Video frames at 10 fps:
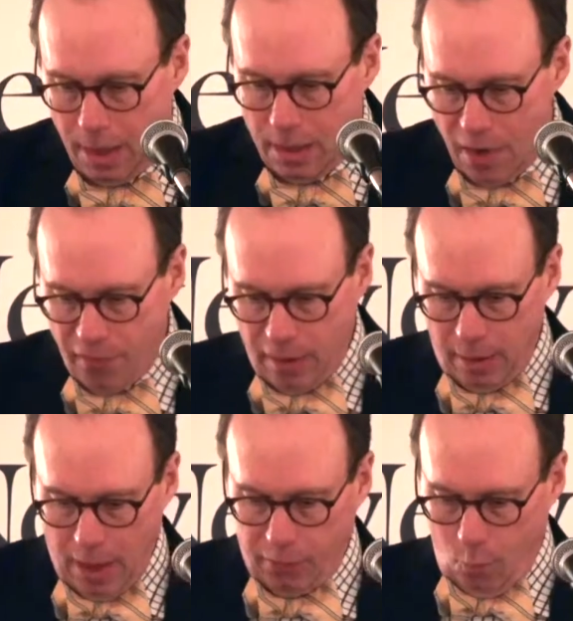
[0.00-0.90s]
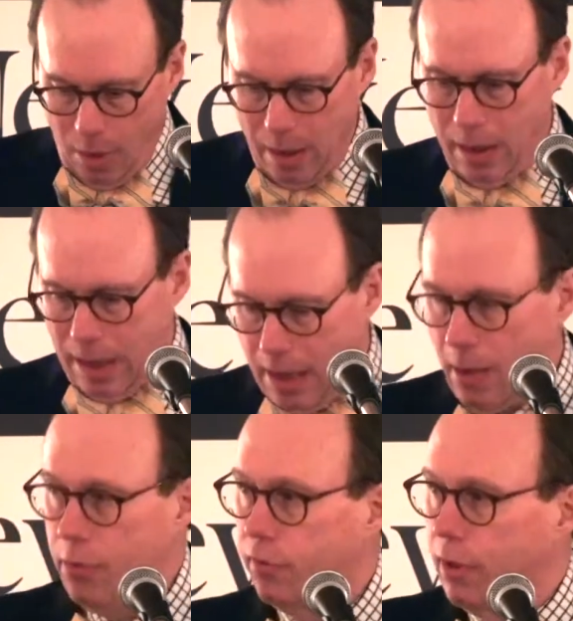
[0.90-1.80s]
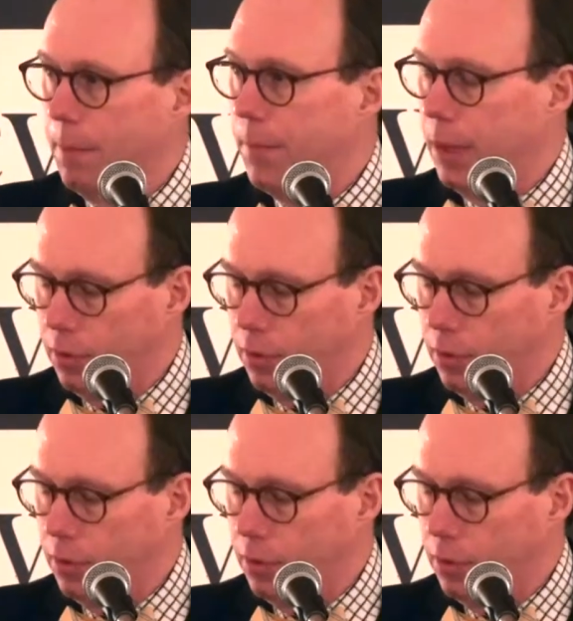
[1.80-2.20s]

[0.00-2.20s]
nevertheless really is something